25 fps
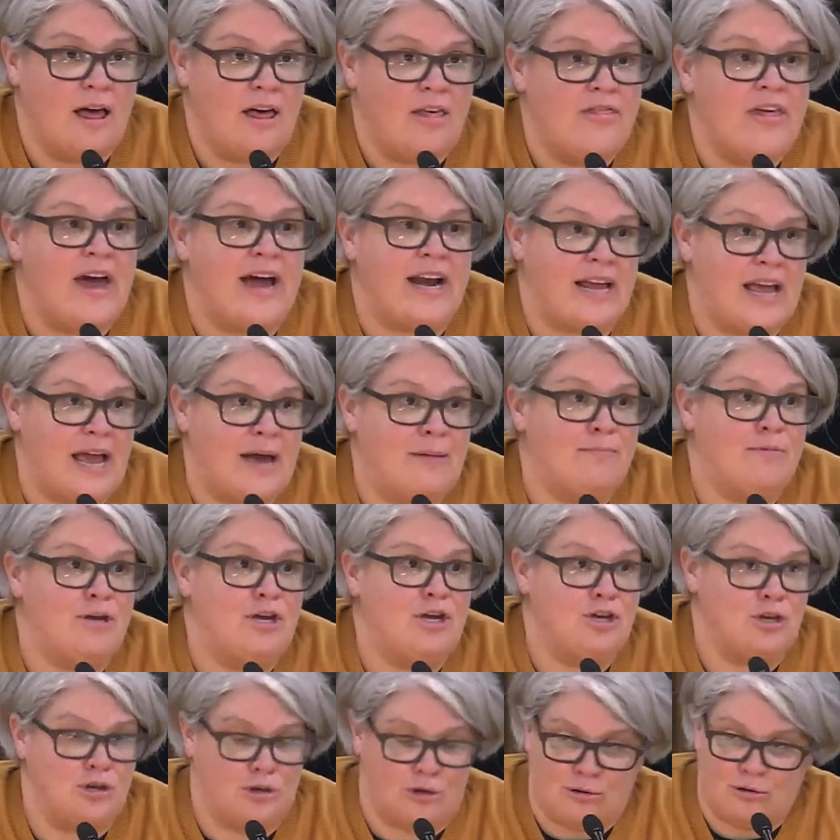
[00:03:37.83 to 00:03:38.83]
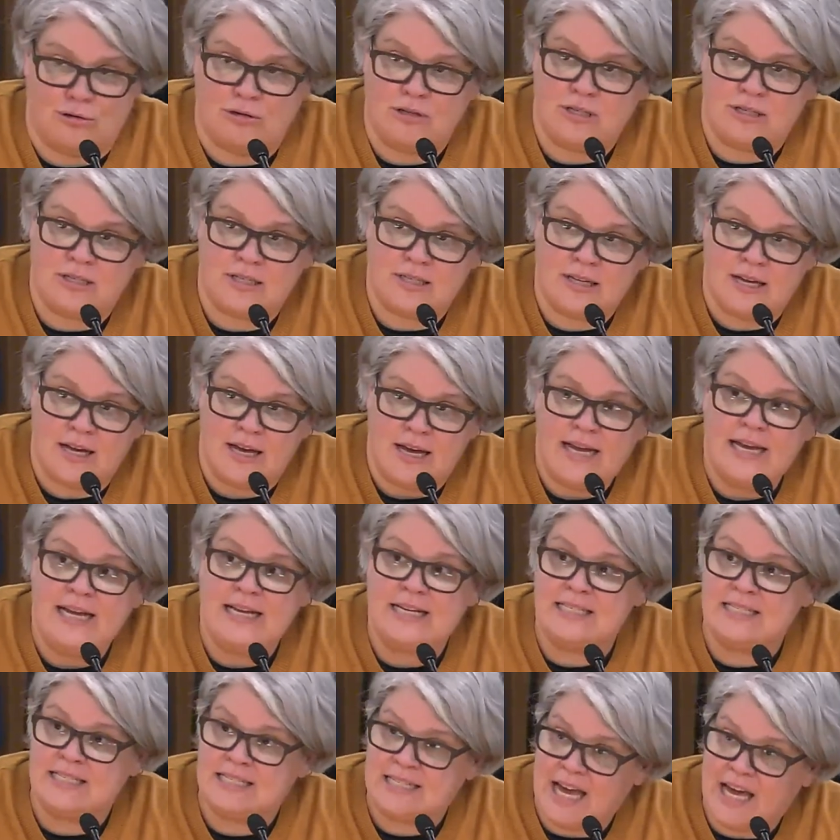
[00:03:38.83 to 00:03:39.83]
that can be used
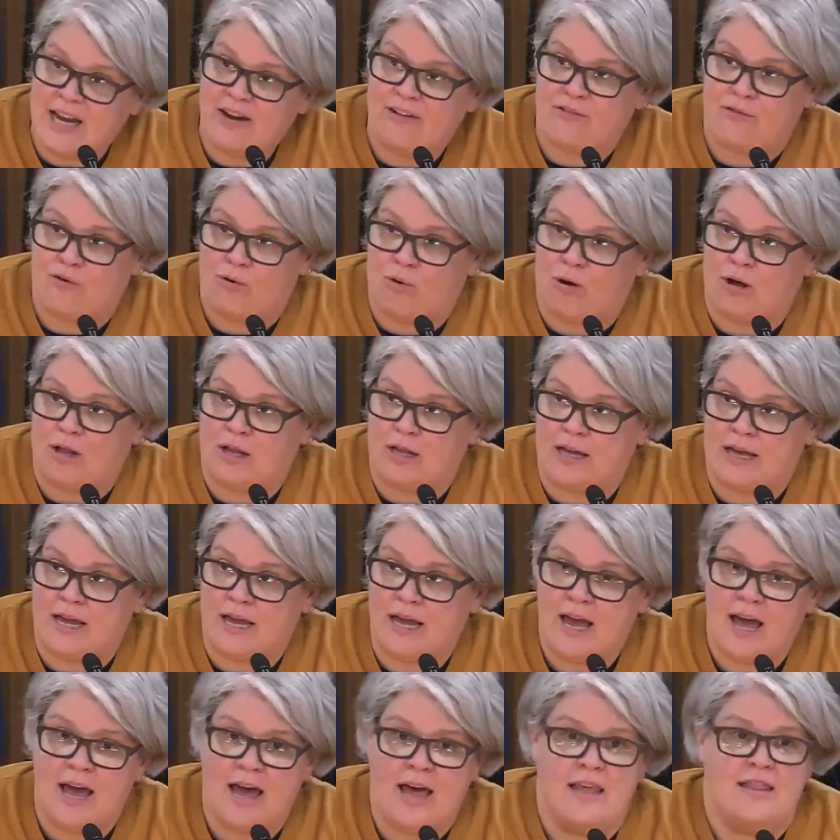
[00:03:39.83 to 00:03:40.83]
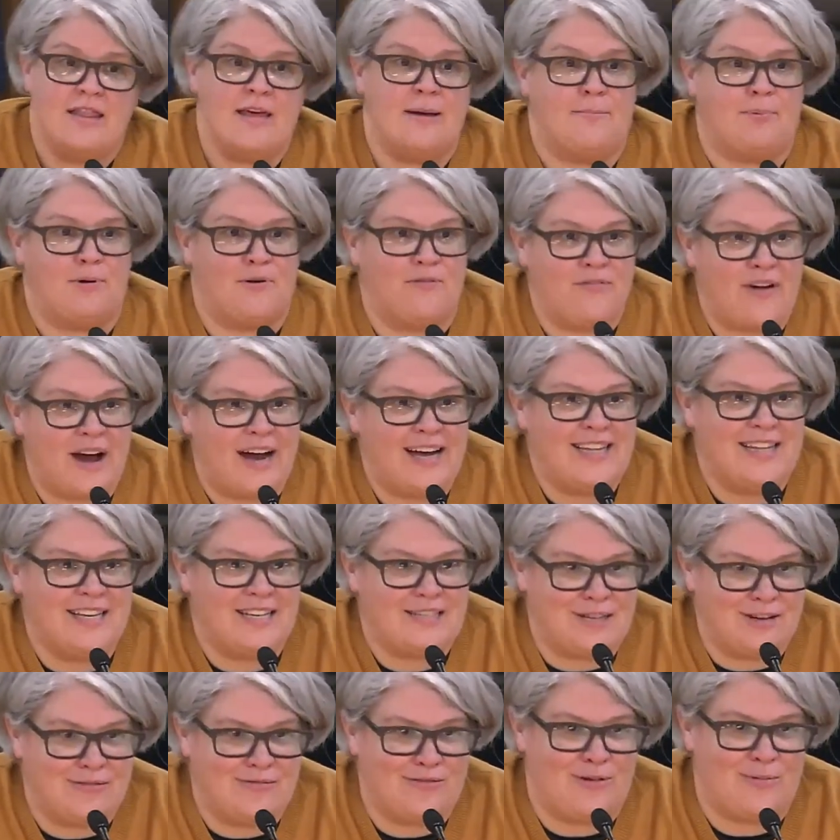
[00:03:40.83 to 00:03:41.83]
instead of QALY that provide
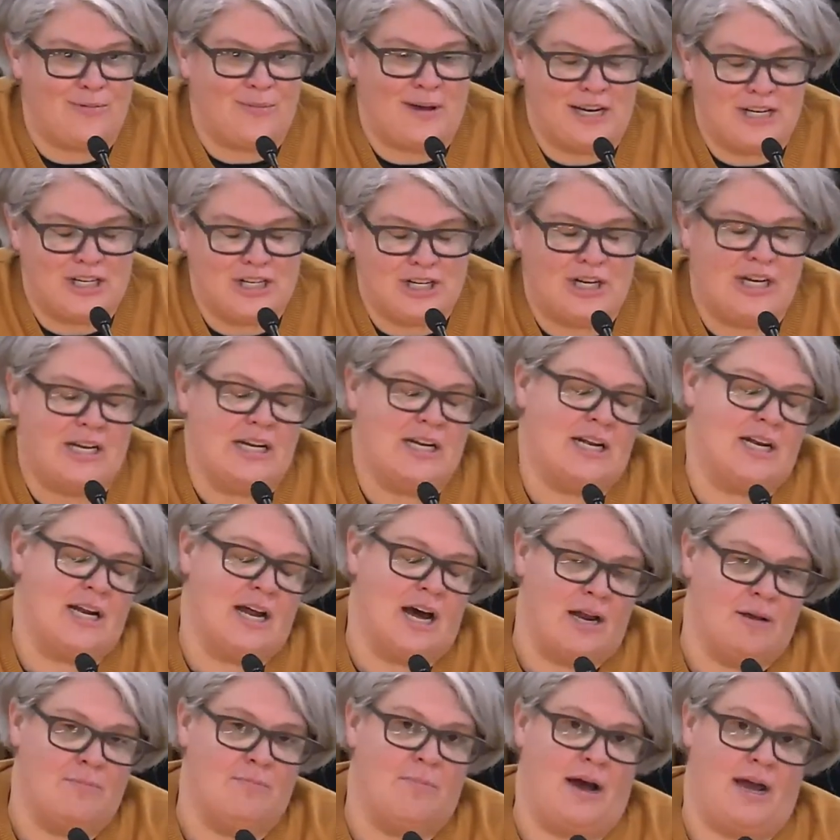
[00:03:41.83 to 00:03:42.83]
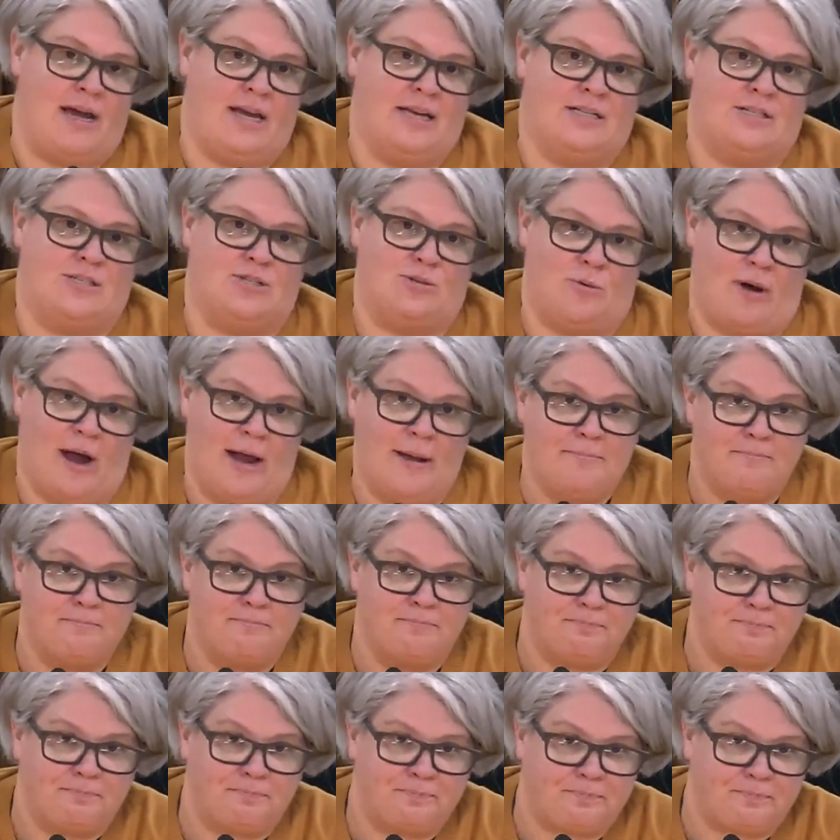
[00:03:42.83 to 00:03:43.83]
this information in an unbiased way.
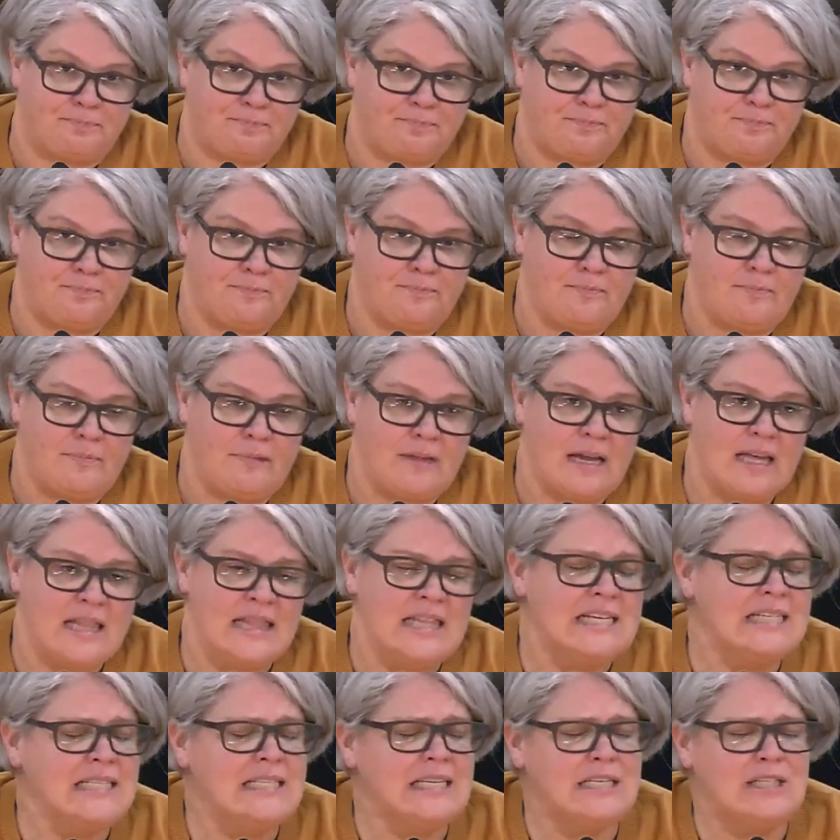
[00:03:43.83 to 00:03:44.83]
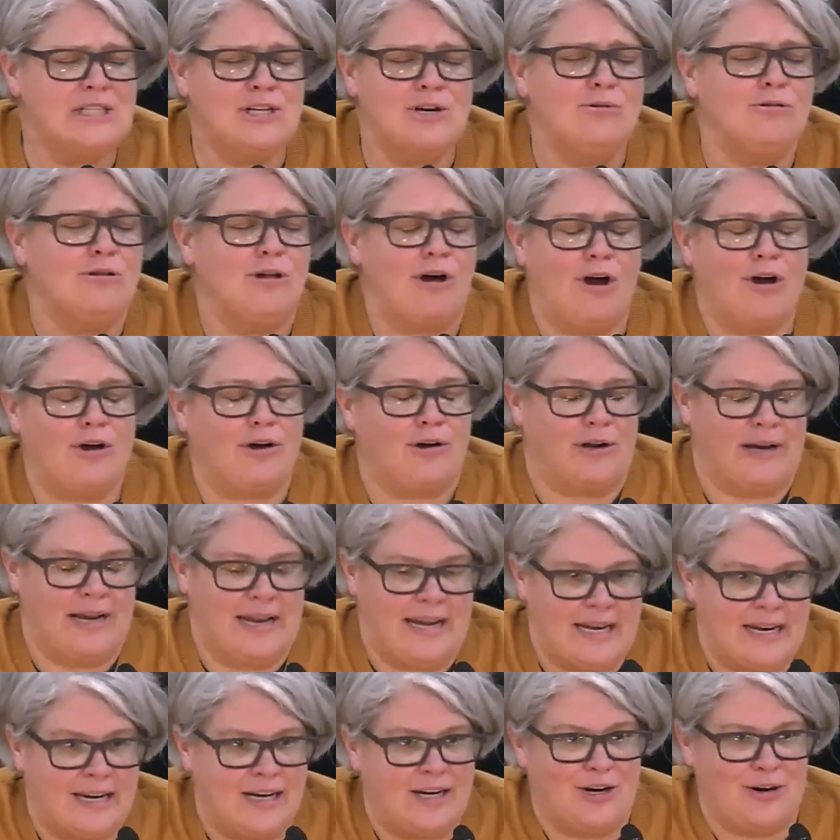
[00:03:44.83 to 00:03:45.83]
This is no longer
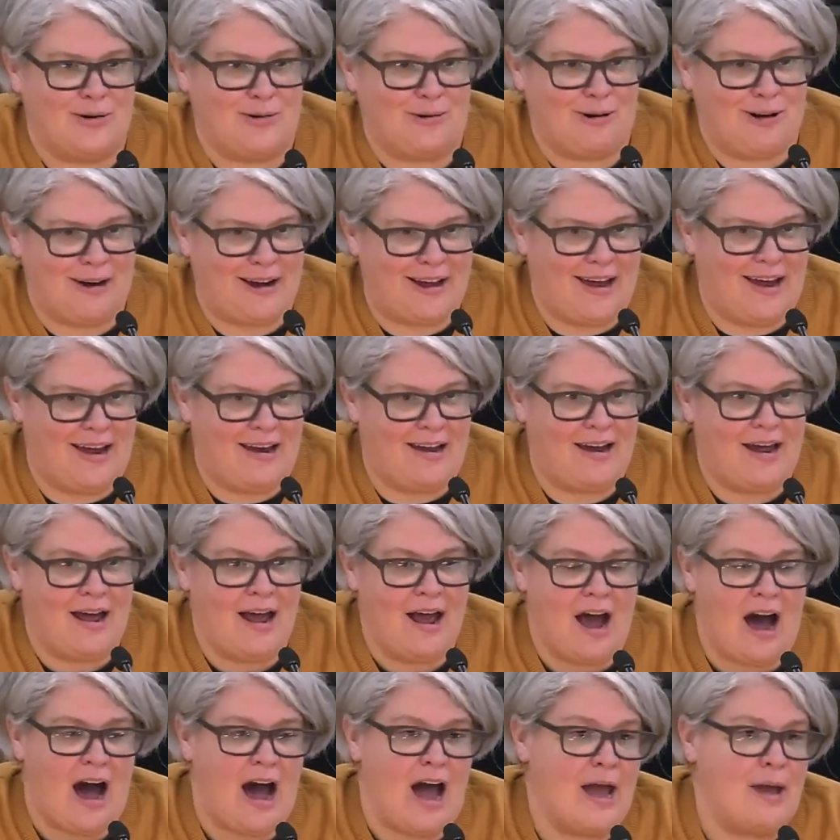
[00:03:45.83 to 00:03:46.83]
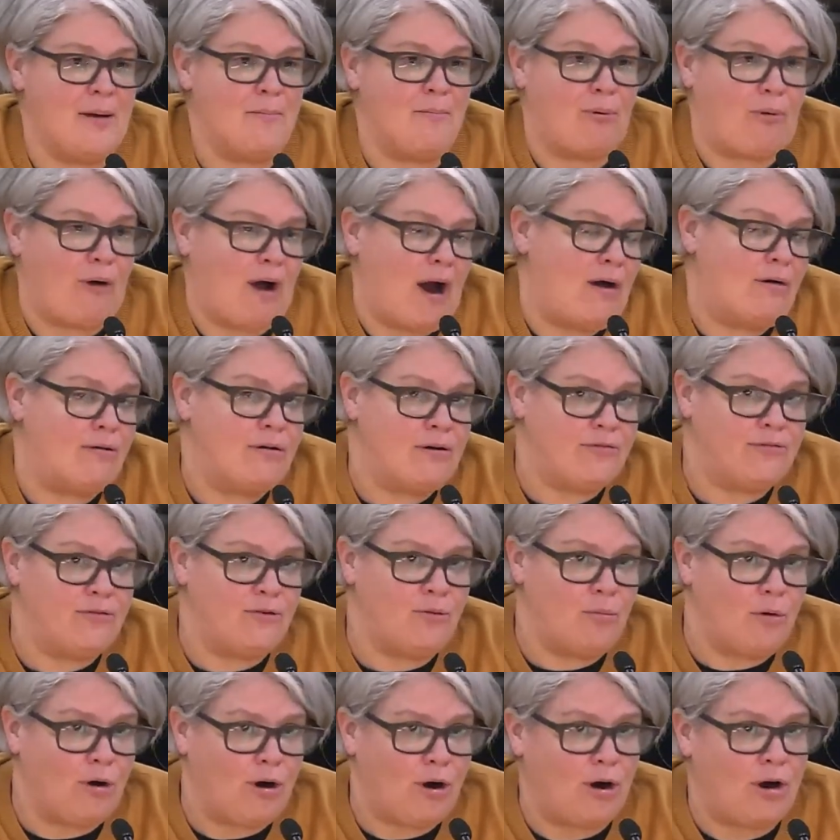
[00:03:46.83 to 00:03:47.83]
needed in Oregon. I am proud of the
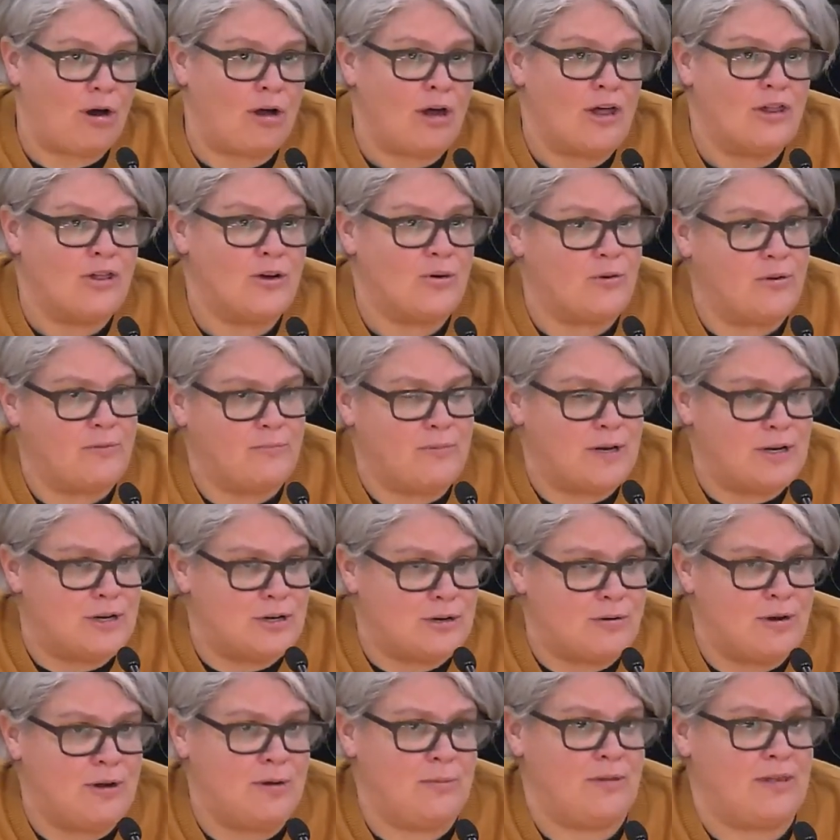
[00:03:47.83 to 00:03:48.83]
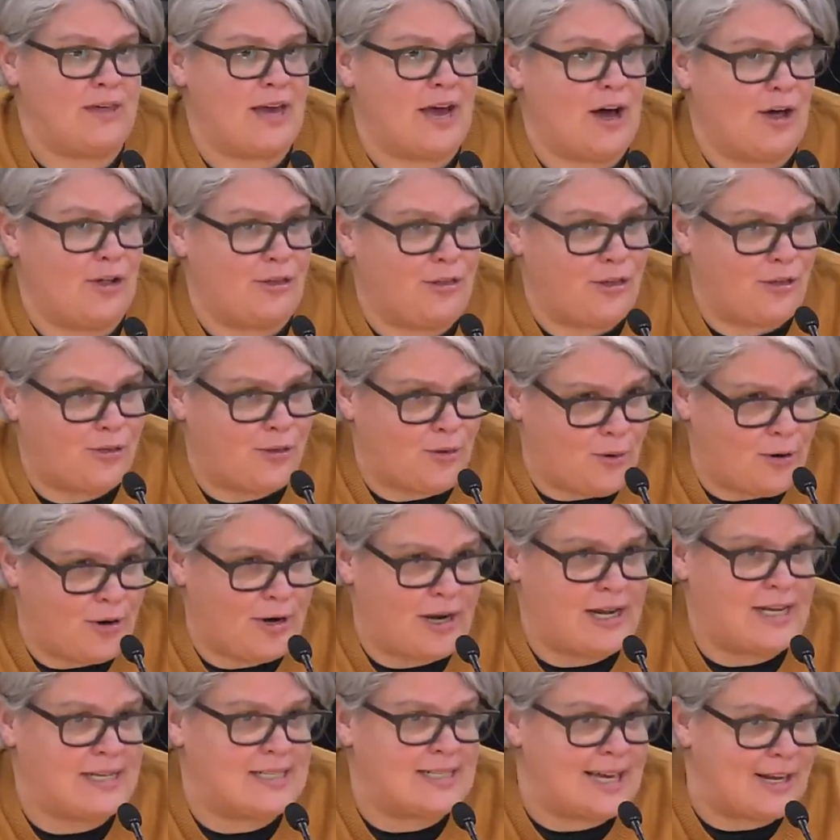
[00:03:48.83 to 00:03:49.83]
work that we've been doing with the health
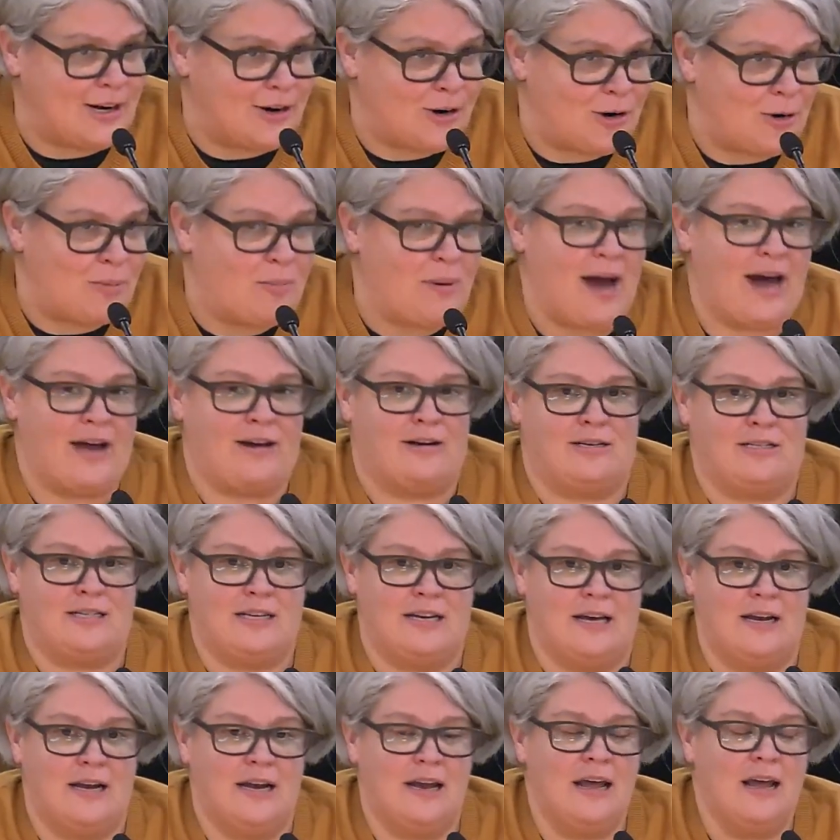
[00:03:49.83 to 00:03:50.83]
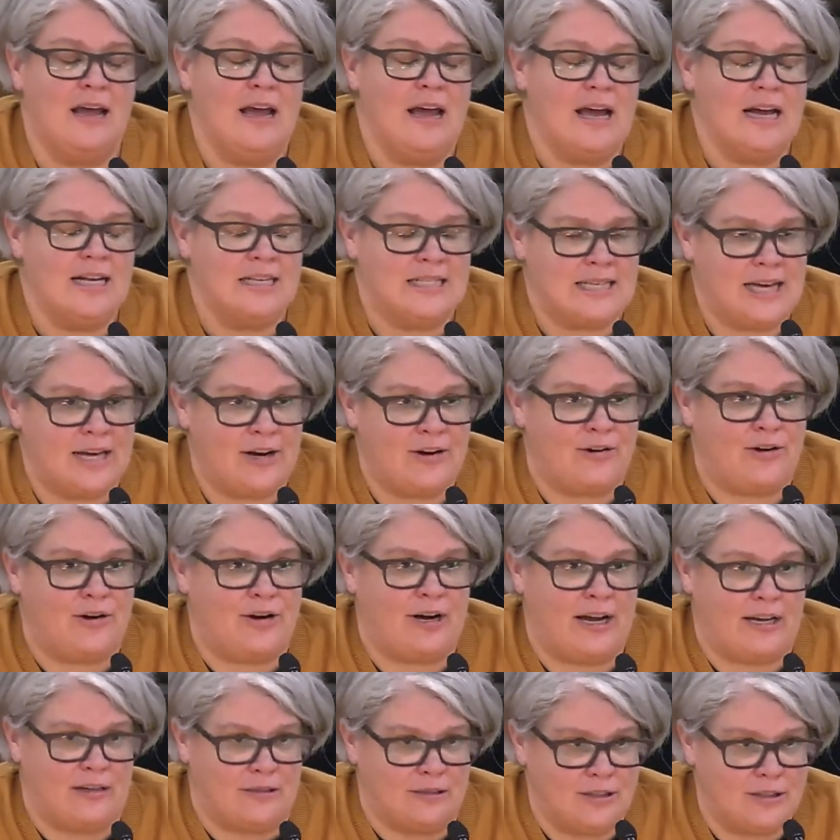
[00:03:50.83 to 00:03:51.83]
authorities, Senator Patterson and Senator
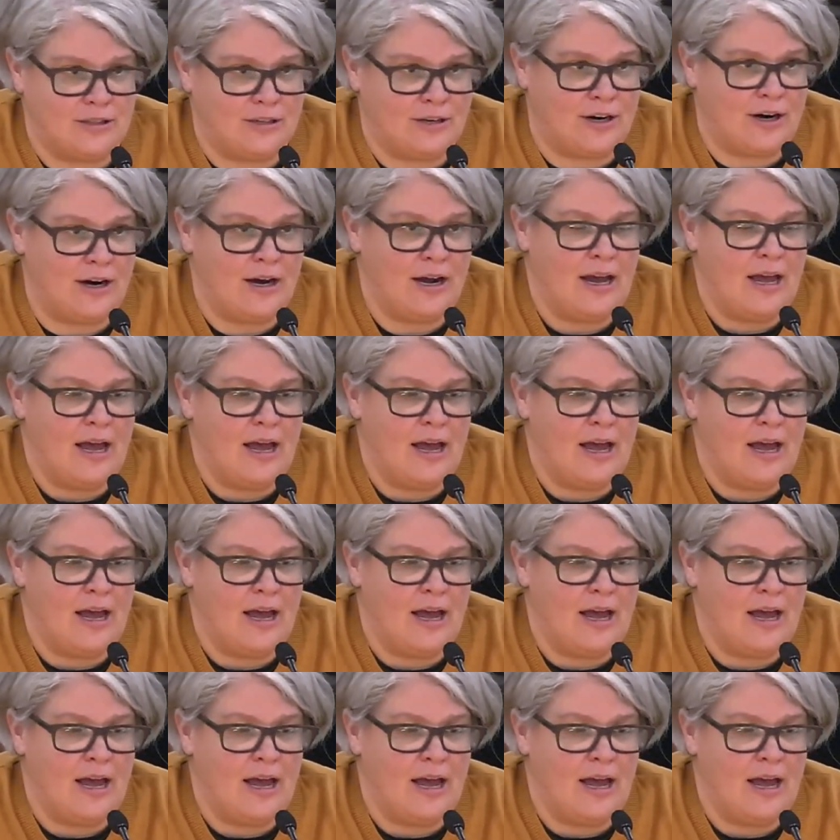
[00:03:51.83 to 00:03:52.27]
Gelsler.